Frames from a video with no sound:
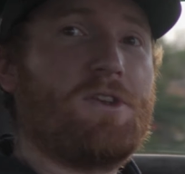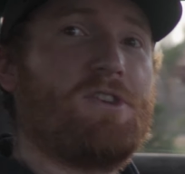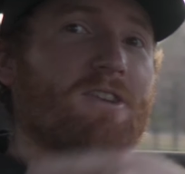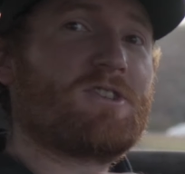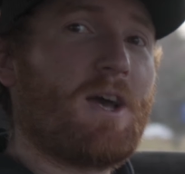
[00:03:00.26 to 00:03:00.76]
it
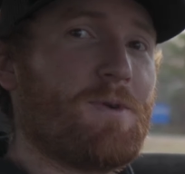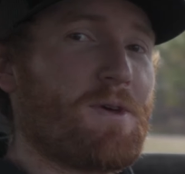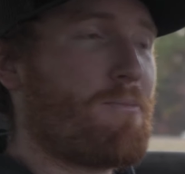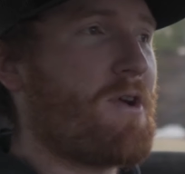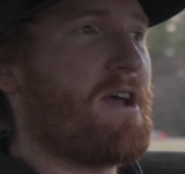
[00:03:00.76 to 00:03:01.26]
does come with
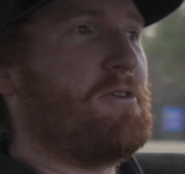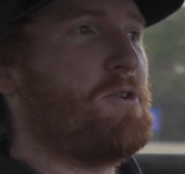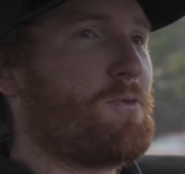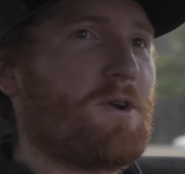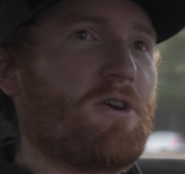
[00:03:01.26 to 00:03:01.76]
a brand
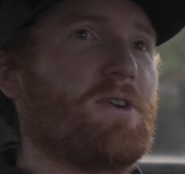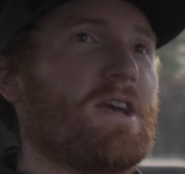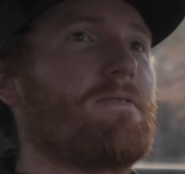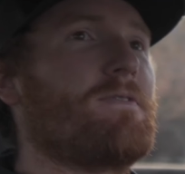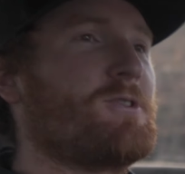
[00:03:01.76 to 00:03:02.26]
new rear
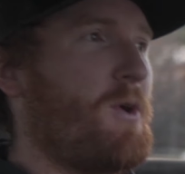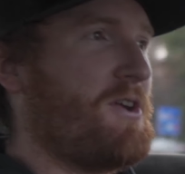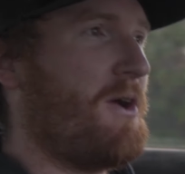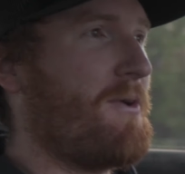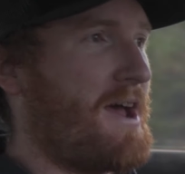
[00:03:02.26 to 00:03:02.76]
diff, so I
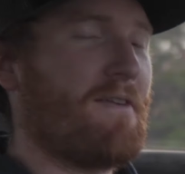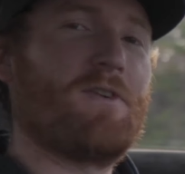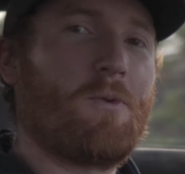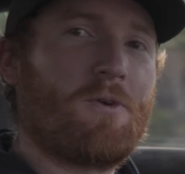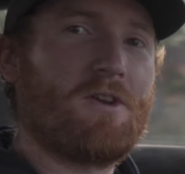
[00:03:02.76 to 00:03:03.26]
don't have
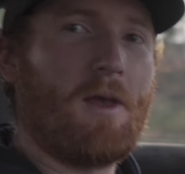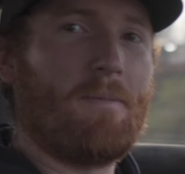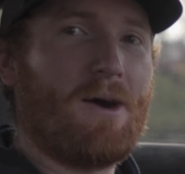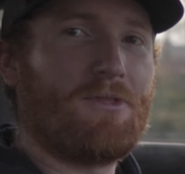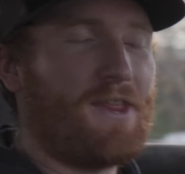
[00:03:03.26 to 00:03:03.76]
to worry
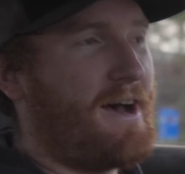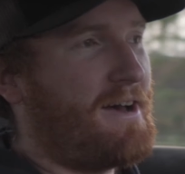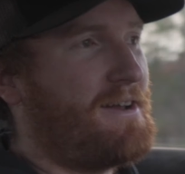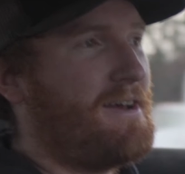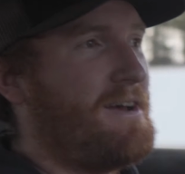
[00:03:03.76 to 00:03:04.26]
about
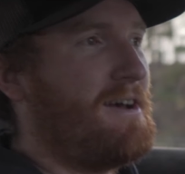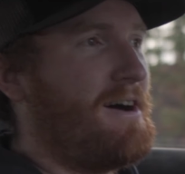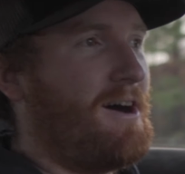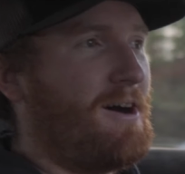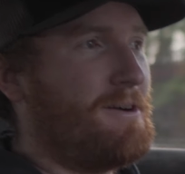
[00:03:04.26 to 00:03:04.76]
that.
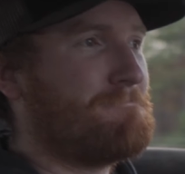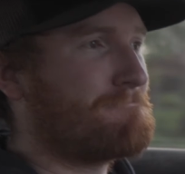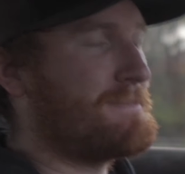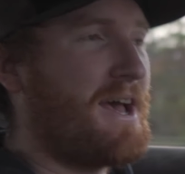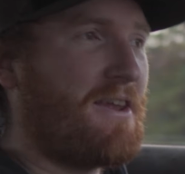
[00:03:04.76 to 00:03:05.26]

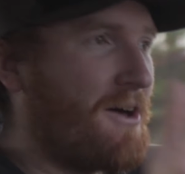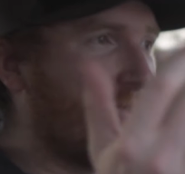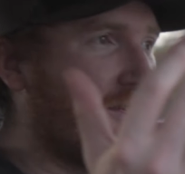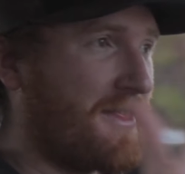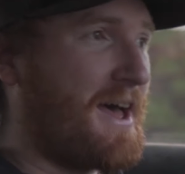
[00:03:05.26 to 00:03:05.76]
And
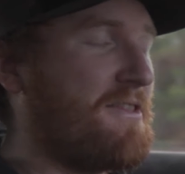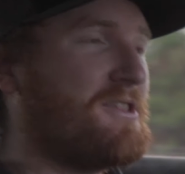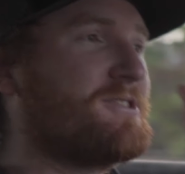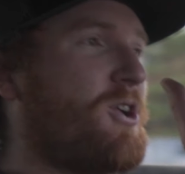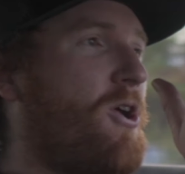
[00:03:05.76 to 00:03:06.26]
other than that,
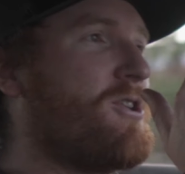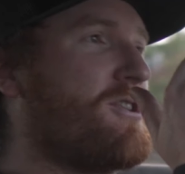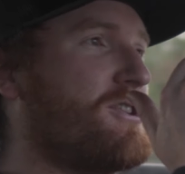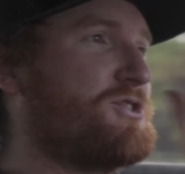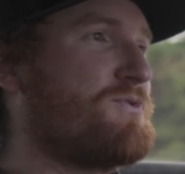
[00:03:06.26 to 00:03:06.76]
this
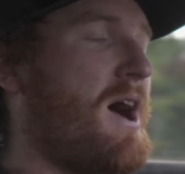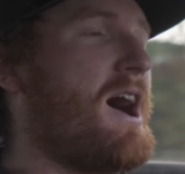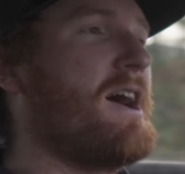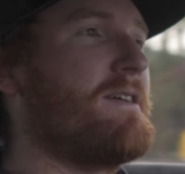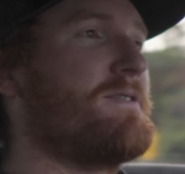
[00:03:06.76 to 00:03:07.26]
car
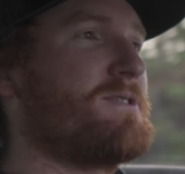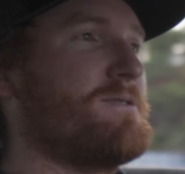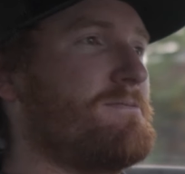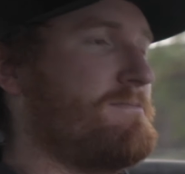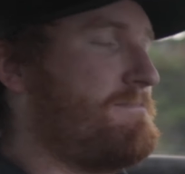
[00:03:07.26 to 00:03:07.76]
drives
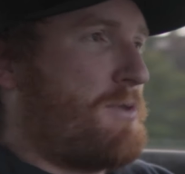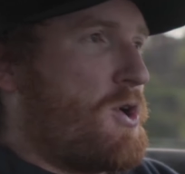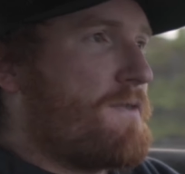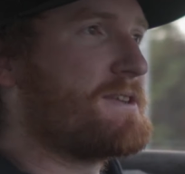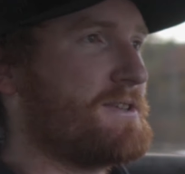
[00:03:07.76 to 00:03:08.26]

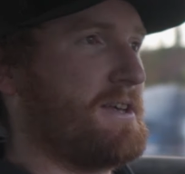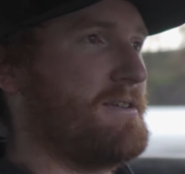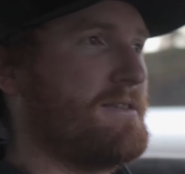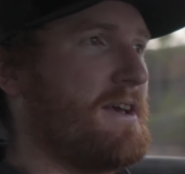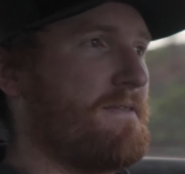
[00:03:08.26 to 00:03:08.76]
perfectly.
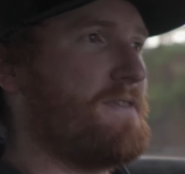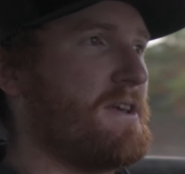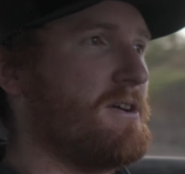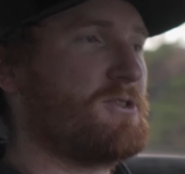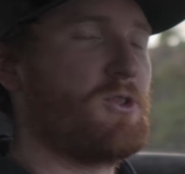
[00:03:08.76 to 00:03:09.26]
It
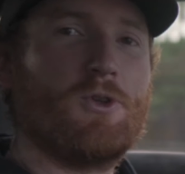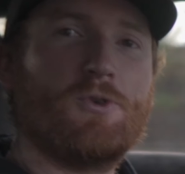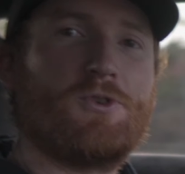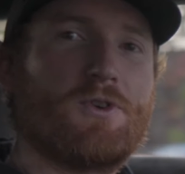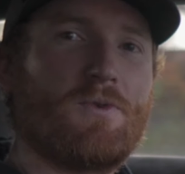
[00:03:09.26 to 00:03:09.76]
feels
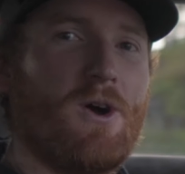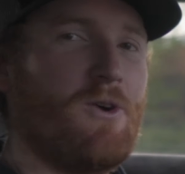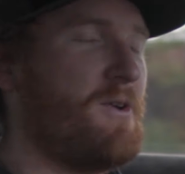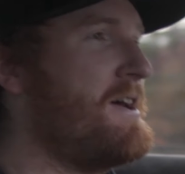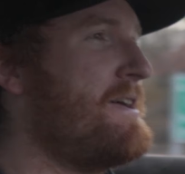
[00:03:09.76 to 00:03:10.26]
glued to the
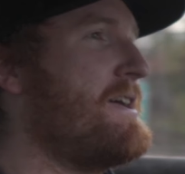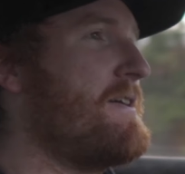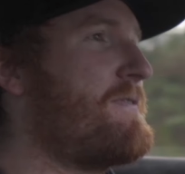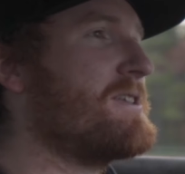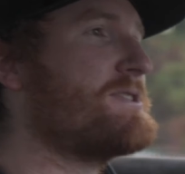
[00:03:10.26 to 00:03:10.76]
road.
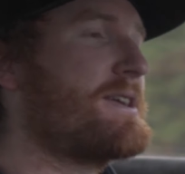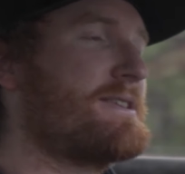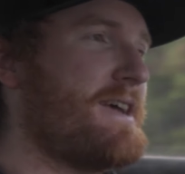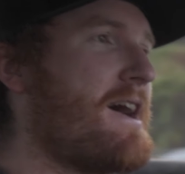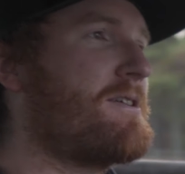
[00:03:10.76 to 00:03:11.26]
It feels
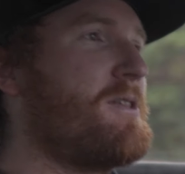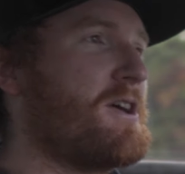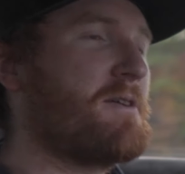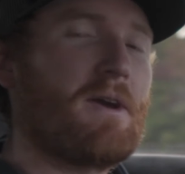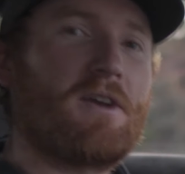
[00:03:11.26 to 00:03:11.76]
exactly
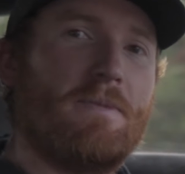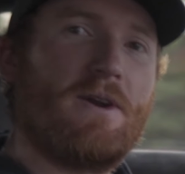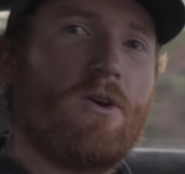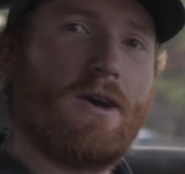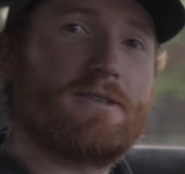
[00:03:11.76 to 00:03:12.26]
like my
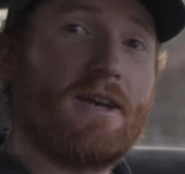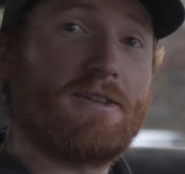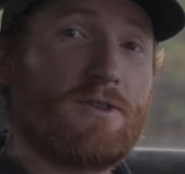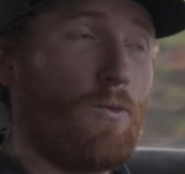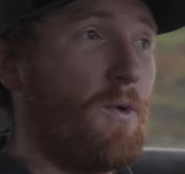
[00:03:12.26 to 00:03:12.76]
Camaro
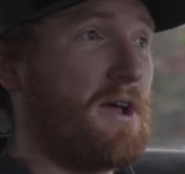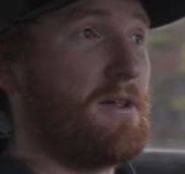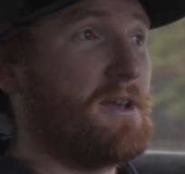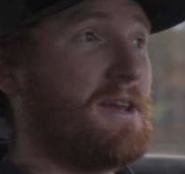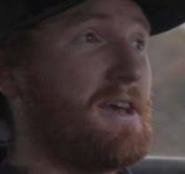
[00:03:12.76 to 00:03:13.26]
SS
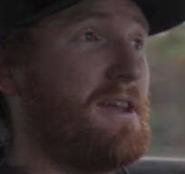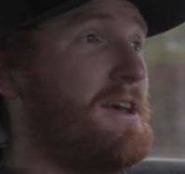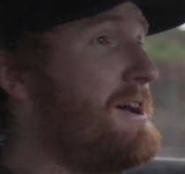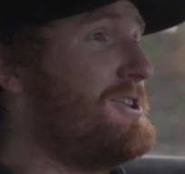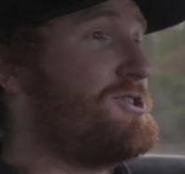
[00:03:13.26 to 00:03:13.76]
1LE did,
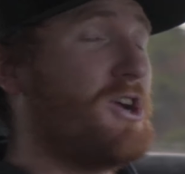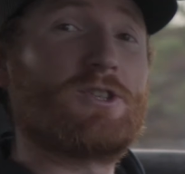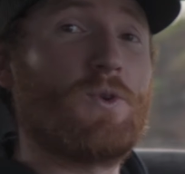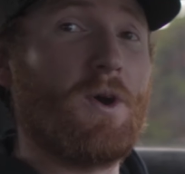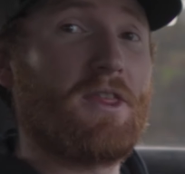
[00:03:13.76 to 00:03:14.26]

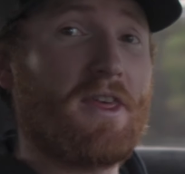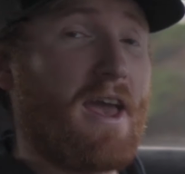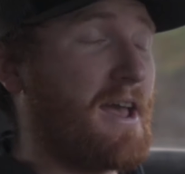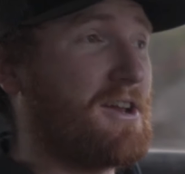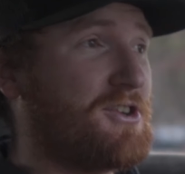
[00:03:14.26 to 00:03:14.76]
just with
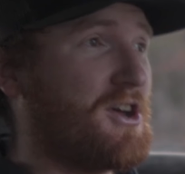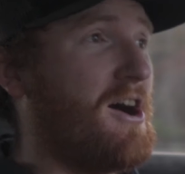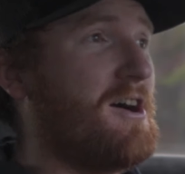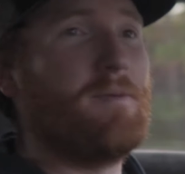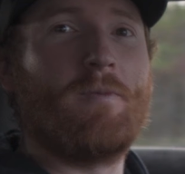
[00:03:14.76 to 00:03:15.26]
a
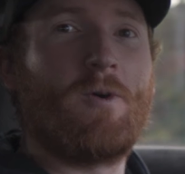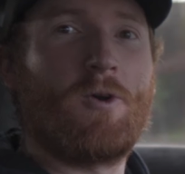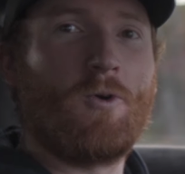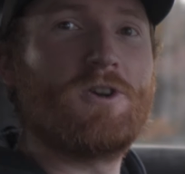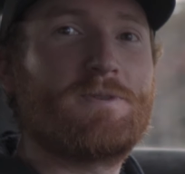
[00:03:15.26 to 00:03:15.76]
ton more
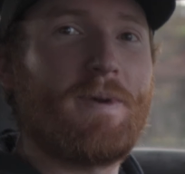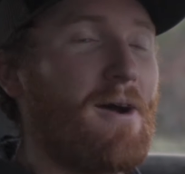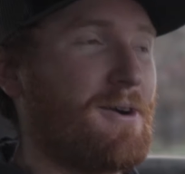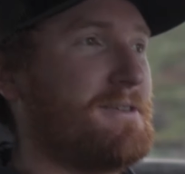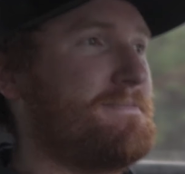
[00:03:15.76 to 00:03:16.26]

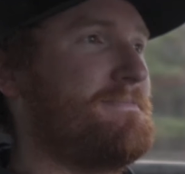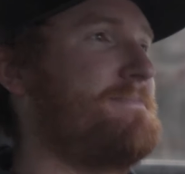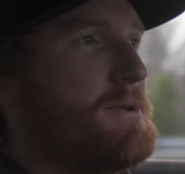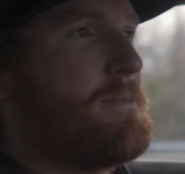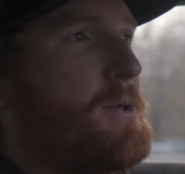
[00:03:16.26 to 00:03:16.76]
horsepower.
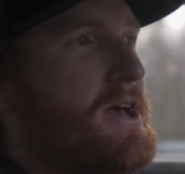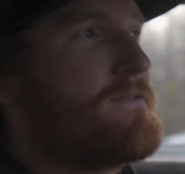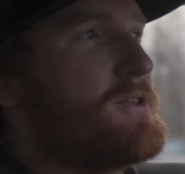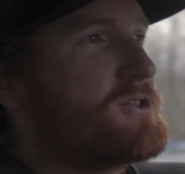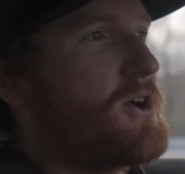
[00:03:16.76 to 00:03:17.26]
But the plan
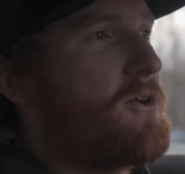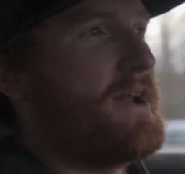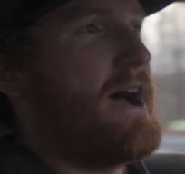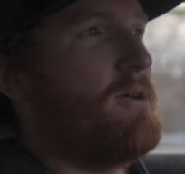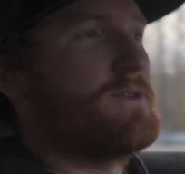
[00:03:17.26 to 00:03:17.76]
for this car
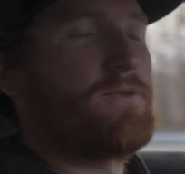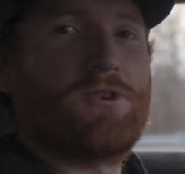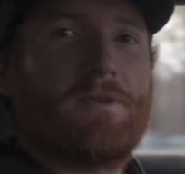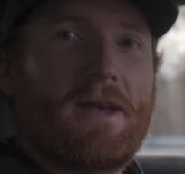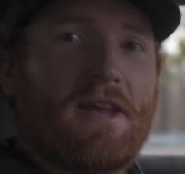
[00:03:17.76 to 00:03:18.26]
now is for
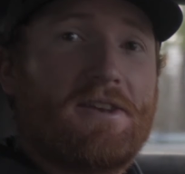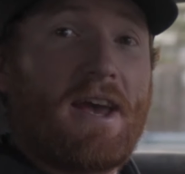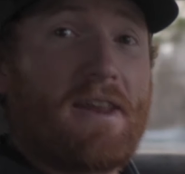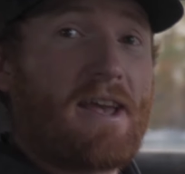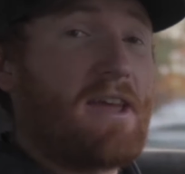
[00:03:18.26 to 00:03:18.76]
it to be a
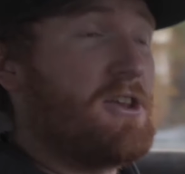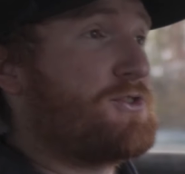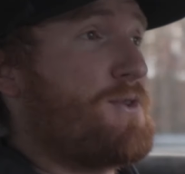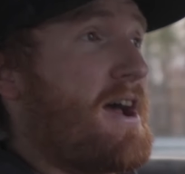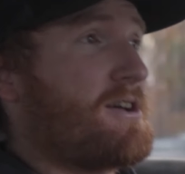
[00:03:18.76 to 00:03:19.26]
dedicated
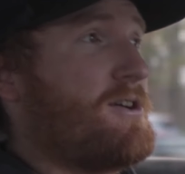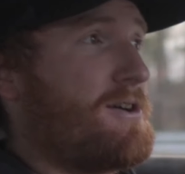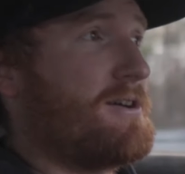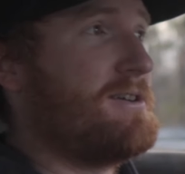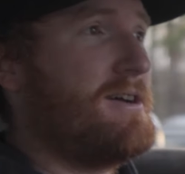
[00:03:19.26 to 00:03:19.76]
track
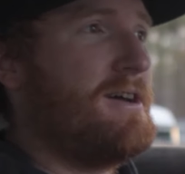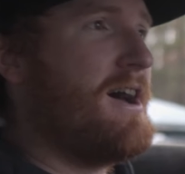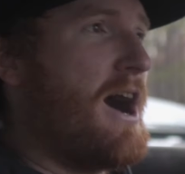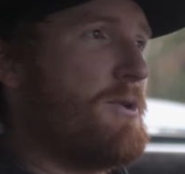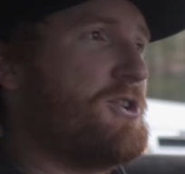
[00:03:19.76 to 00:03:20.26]
car.
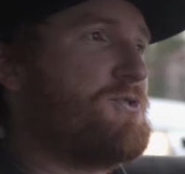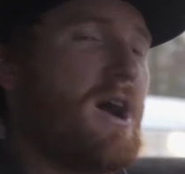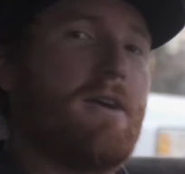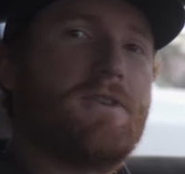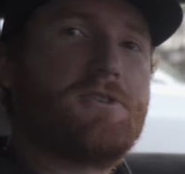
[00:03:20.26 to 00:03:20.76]
I want to
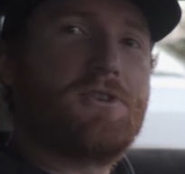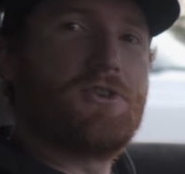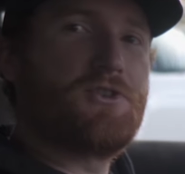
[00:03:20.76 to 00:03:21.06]
drive this to the